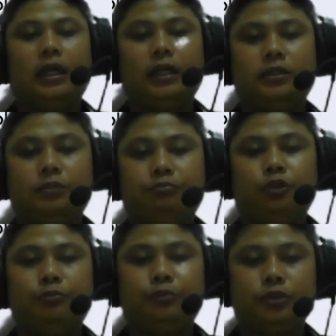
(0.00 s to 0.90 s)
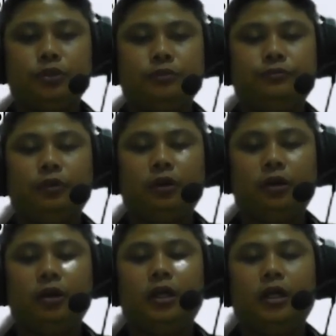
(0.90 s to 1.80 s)
and purpose
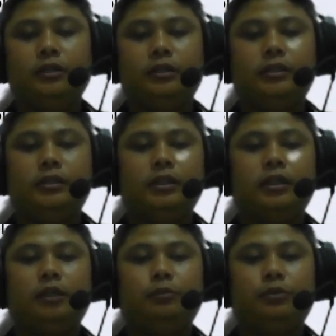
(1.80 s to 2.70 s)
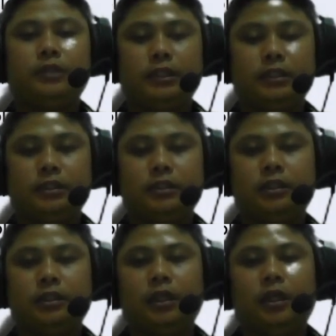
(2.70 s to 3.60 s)
for this hypothesis.
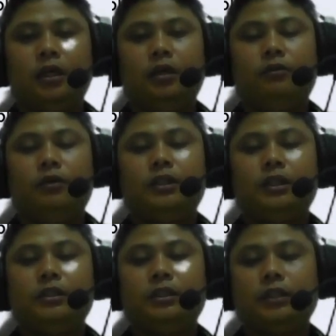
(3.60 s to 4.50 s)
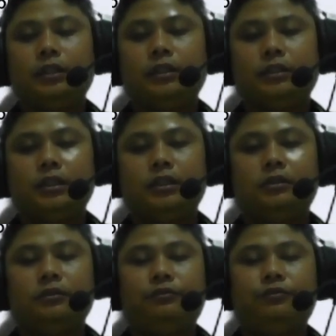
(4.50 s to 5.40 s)
What is the sentences?
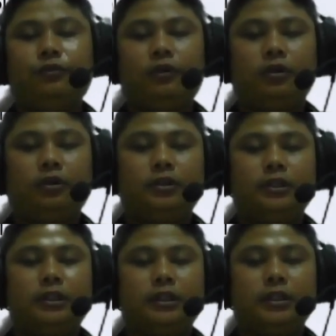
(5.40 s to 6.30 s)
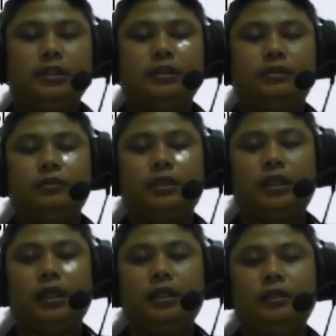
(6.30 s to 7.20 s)
For this is, we
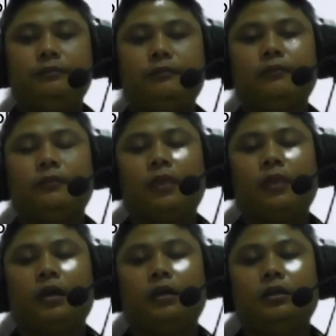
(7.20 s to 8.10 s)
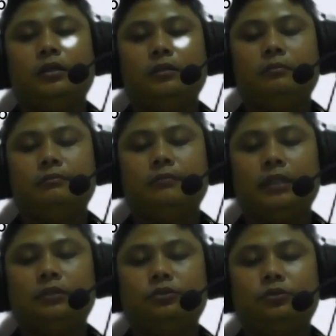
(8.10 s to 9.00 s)
can
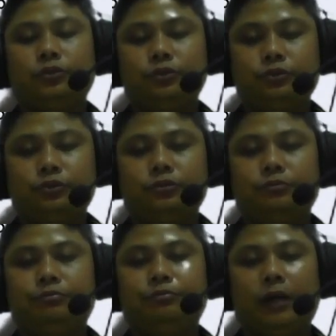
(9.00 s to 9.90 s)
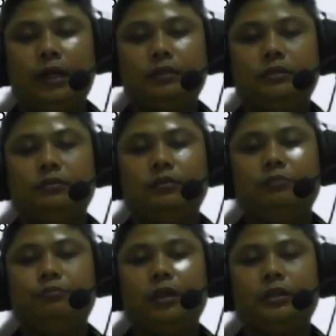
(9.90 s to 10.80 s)
make two parts.
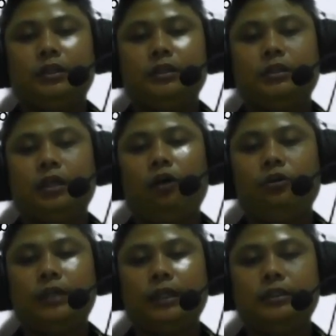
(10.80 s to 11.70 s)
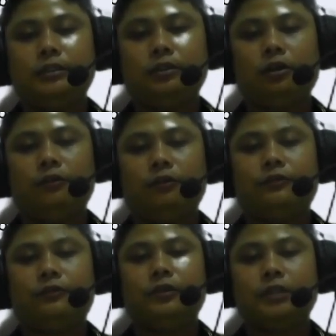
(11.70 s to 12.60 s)
One part is the urgency of
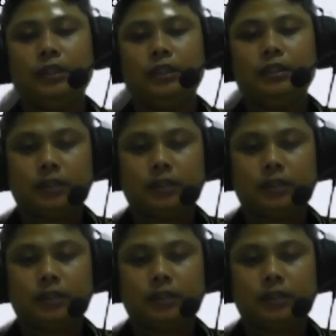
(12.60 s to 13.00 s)
research,